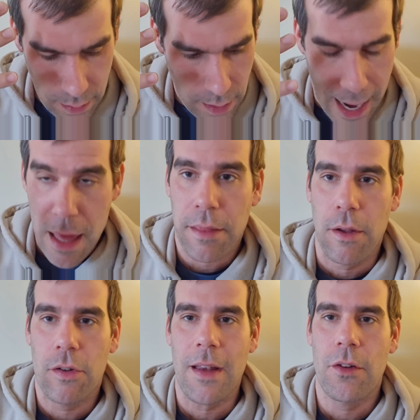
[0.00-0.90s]

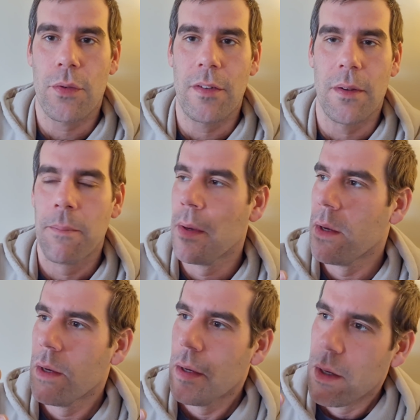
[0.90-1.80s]
ethnocentrism
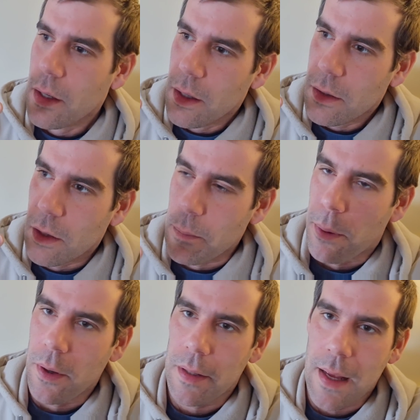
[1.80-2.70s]
to the
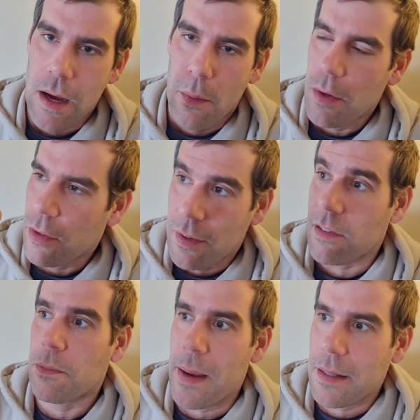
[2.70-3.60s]
point now which has
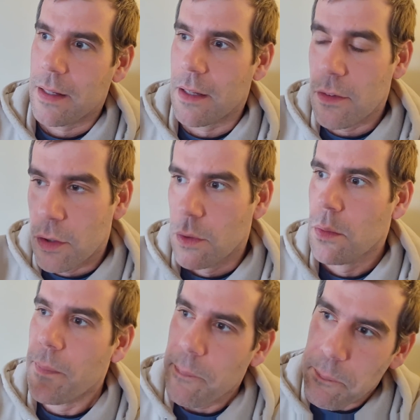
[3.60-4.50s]
expanded
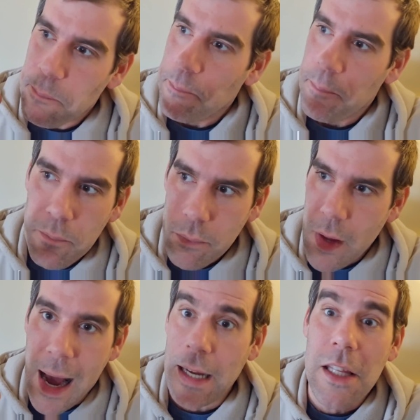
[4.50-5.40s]
into
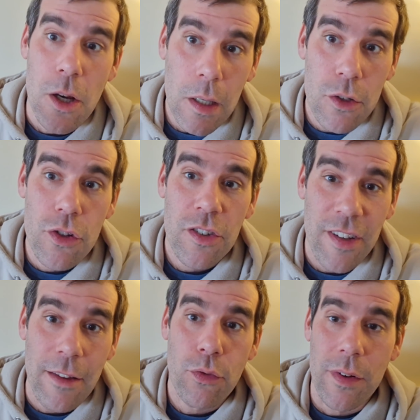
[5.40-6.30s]
ideology
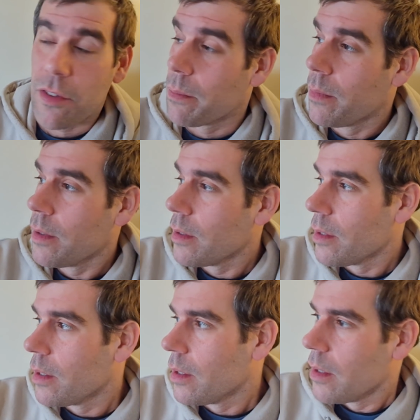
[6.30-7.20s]
centrism,
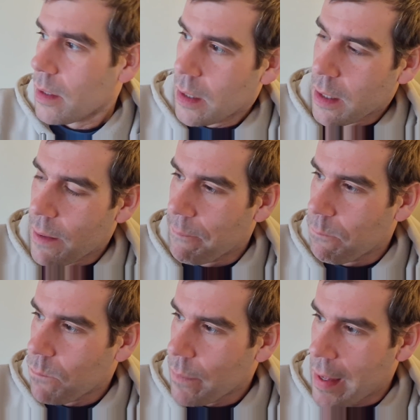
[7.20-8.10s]

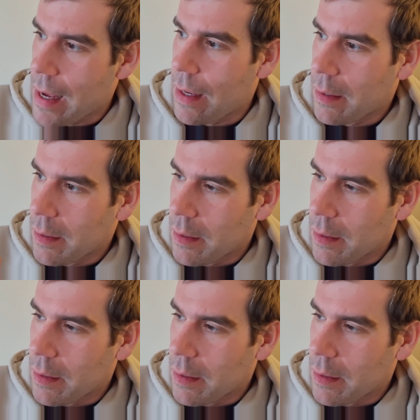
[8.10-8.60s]
that